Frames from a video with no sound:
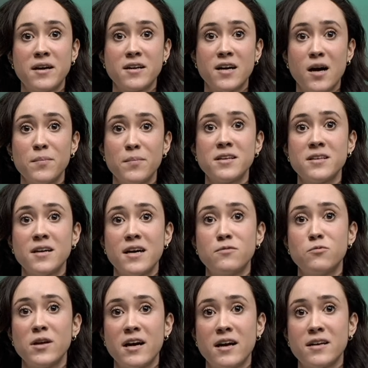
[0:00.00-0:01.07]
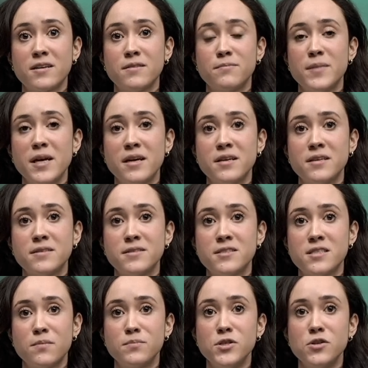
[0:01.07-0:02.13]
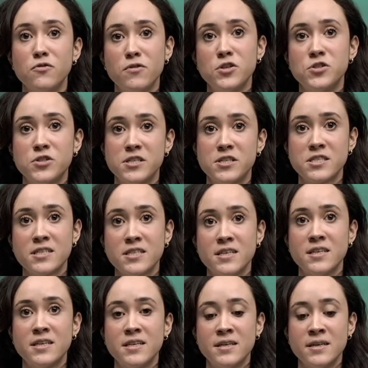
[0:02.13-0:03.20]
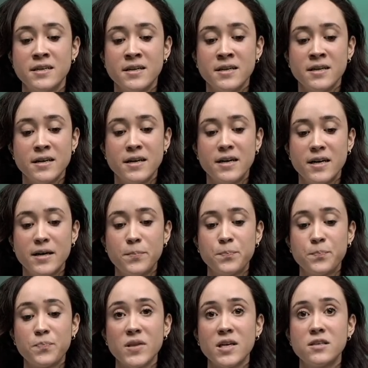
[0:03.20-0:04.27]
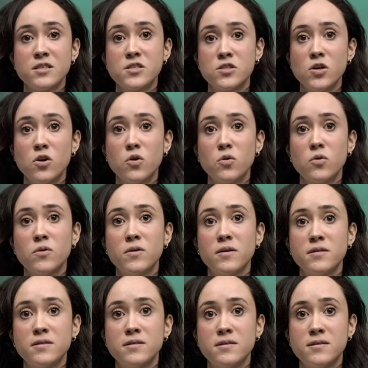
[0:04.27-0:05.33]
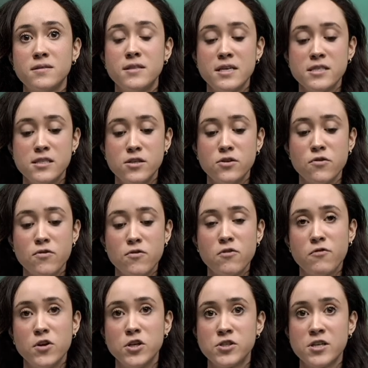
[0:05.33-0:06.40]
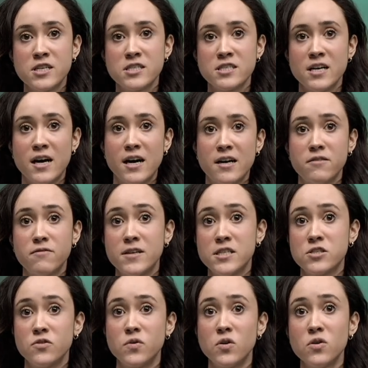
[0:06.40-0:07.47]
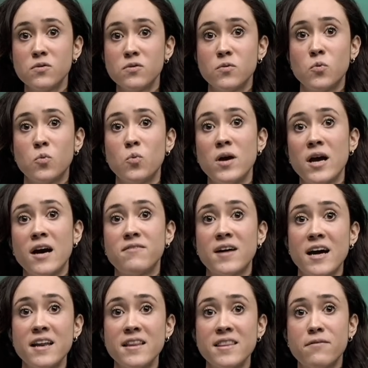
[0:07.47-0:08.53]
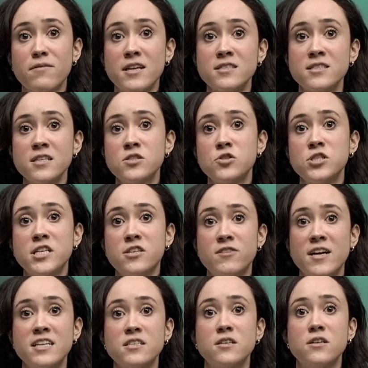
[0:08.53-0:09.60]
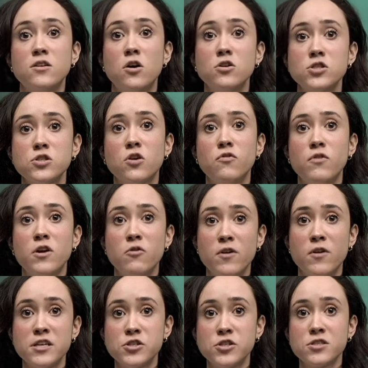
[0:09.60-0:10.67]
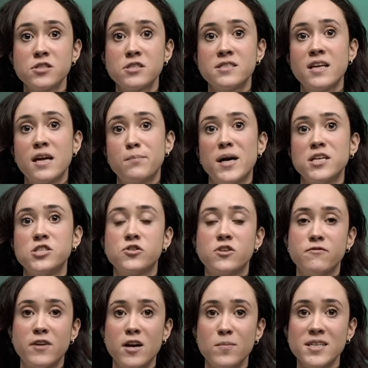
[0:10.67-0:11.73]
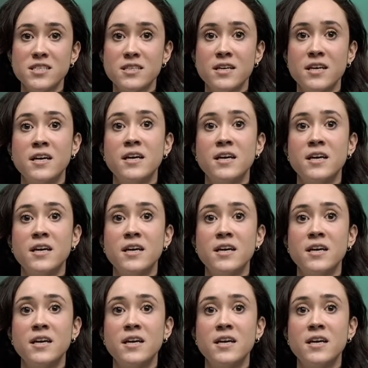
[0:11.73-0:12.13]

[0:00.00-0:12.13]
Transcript: that coming, and we can make some new features. So these new 3 features are, first of all, we have added the ability to generate launch configurations that match your environment